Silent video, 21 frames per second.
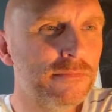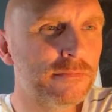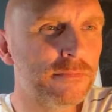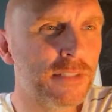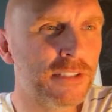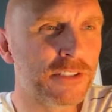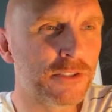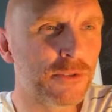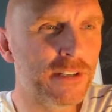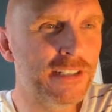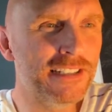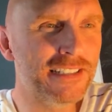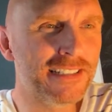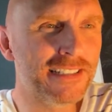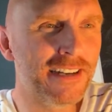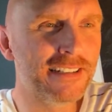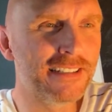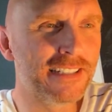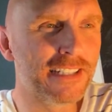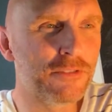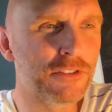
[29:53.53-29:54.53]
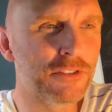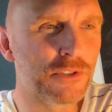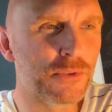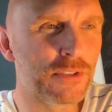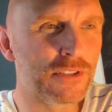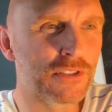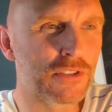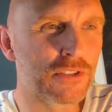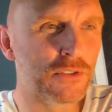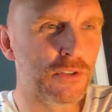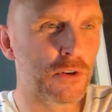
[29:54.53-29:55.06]
Is there any sign given to
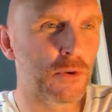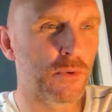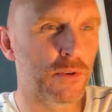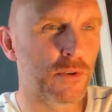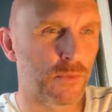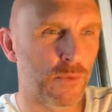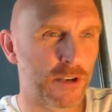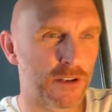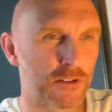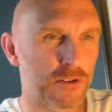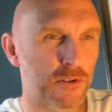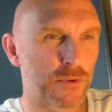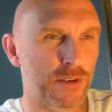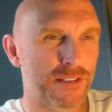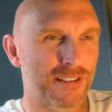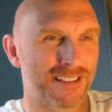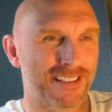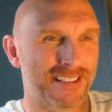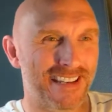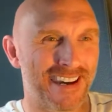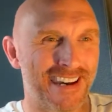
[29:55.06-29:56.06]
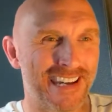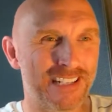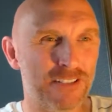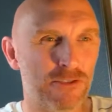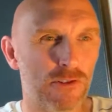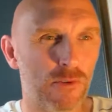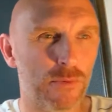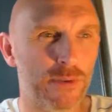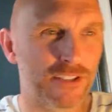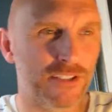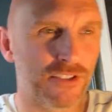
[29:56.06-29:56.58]
us to know when we are going to die,
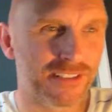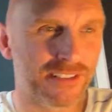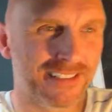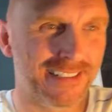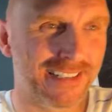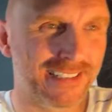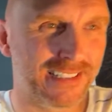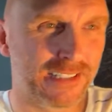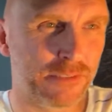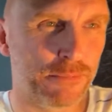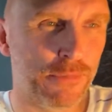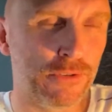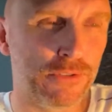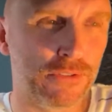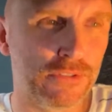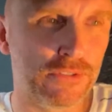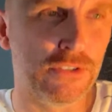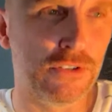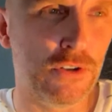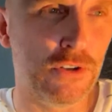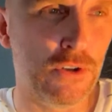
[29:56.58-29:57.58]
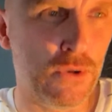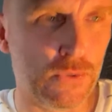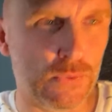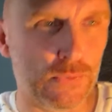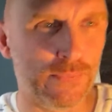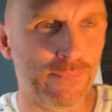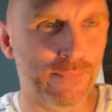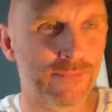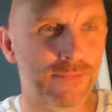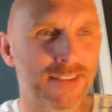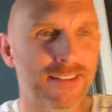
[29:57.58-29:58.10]
or are we just not supposed to know?
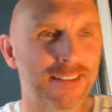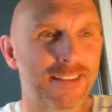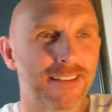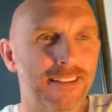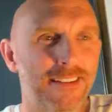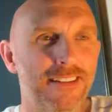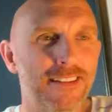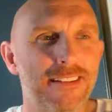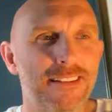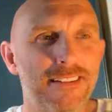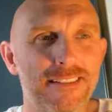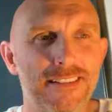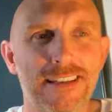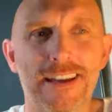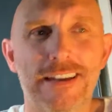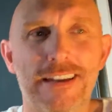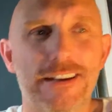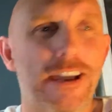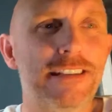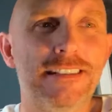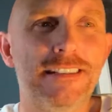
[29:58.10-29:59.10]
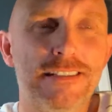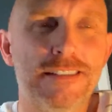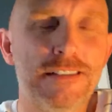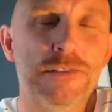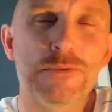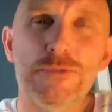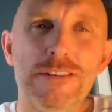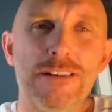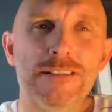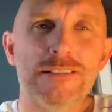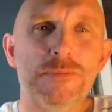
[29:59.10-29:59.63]
Yeah, I just think
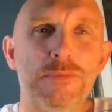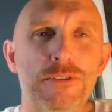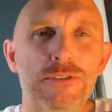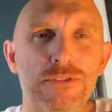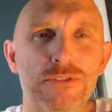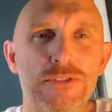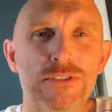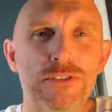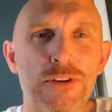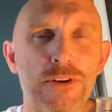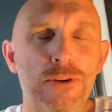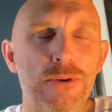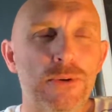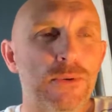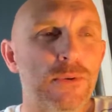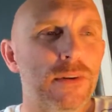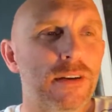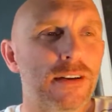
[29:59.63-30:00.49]
we're not supposed to know.